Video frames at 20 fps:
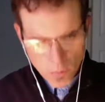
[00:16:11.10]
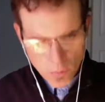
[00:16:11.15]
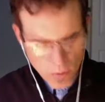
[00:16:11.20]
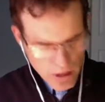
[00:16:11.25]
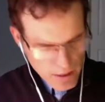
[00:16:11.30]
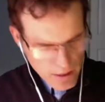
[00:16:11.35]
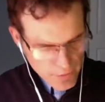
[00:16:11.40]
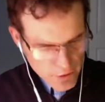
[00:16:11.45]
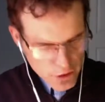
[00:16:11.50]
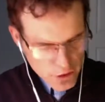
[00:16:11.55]

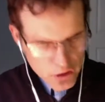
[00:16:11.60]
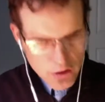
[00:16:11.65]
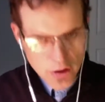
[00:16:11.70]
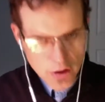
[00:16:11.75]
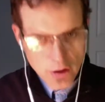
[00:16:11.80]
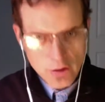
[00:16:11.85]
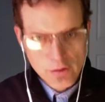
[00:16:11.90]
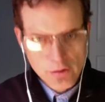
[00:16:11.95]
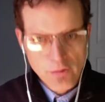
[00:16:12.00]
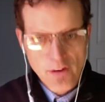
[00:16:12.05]
If you do
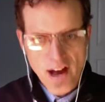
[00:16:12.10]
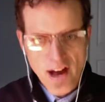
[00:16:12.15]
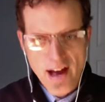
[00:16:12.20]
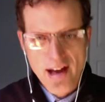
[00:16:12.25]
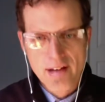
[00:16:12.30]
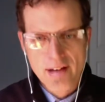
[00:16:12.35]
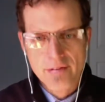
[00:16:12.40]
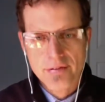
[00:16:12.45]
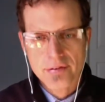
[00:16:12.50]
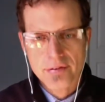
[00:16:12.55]
those
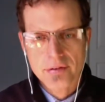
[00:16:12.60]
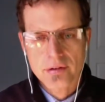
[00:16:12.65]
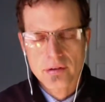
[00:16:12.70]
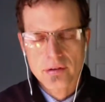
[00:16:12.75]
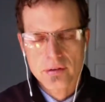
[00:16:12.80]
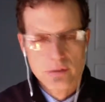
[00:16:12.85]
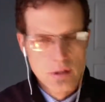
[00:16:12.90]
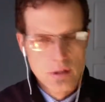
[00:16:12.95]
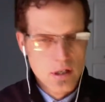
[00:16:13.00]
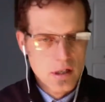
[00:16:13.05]
5,
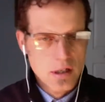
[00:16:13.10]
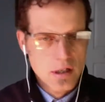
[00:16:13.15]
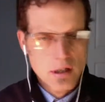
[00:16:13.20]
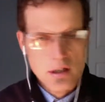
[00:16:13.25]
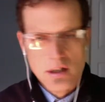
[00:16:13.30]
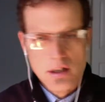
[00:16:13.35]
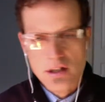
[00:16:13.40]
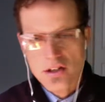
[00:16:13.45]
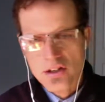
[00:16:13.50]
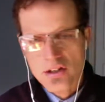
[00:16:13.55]

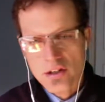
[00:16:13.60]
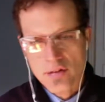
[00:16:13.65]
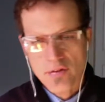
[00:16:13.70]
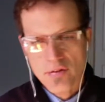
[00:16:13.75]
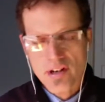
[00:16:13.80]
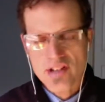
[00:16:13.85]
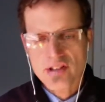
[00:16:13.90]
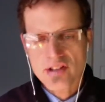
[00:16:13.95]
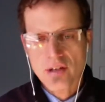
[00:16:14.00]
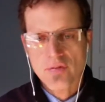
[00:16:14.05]
you've
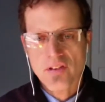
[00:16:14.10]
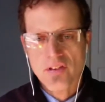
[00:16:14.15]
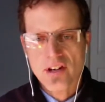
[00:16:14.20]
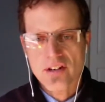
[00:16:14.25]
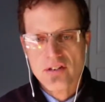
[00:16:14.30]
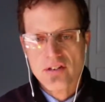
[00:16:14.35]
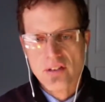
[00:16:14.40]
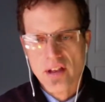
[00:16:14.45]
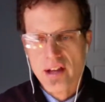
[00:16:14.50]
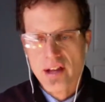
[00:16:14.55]
reached the
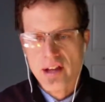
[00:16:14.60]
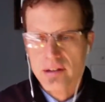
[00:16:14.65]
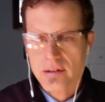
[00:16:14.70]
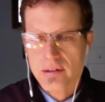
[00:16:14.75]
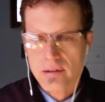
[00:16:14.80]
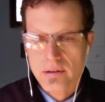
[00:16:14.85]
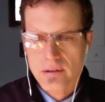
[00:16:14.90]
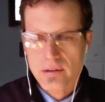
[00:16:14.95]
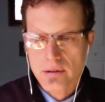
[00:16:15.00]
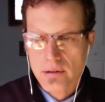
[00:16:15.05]
finish line.
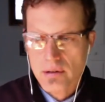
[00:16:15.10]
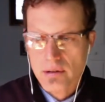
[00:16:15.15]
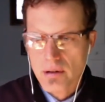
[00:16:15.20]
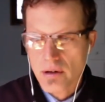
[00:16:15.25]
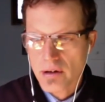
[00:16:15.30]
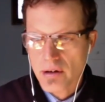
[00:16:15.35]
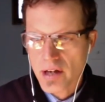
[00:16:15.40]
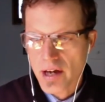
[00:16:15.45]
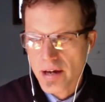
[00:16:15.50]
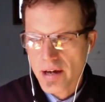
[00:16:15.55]

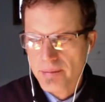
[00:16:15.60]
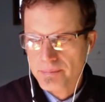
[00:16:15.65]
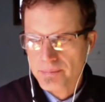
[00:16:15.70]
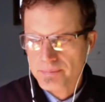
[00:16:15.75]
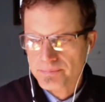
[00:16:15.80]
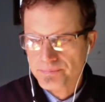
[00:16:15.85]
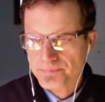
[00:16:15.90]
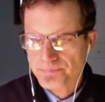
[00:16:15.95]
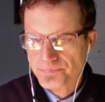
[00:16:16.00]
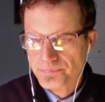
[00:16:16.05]
Okay?
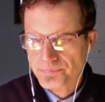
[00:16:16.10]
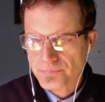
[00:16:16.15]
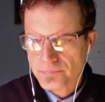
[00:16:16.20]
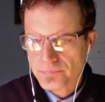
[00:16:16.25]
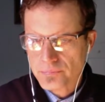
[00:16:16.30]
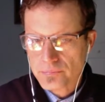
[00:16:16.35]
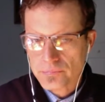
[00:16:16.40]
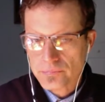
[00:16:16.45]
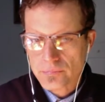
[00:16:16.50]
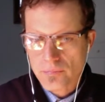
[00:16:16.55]

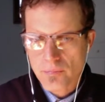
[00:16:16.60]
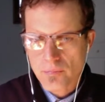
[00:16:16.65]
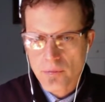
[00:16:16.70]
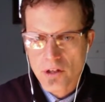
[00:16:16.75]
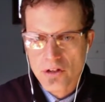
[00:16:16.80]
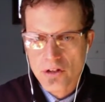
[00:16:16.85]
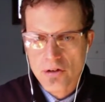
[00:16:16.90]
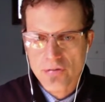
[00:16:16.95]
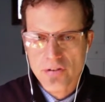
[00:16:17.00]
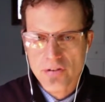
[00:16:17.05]

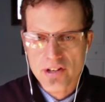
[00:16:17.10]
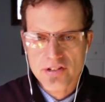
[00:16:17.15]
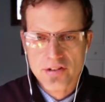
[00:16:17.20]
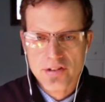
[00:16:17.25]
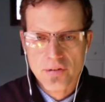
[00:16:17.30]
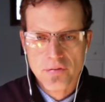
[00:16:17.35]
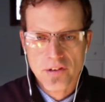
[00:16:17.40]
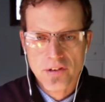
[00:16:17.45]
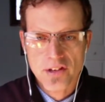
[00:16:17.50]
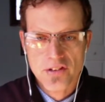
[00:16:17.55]
You've reached the
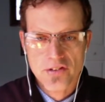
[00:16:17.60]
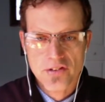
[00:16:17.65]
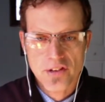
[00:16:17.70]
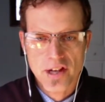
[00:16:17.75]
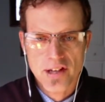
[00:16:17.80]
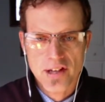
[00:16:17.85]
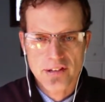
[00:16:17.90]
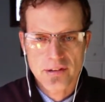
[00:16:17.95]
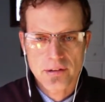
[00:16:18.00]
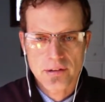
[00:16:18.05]
finish
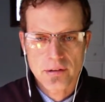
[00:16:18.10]
line.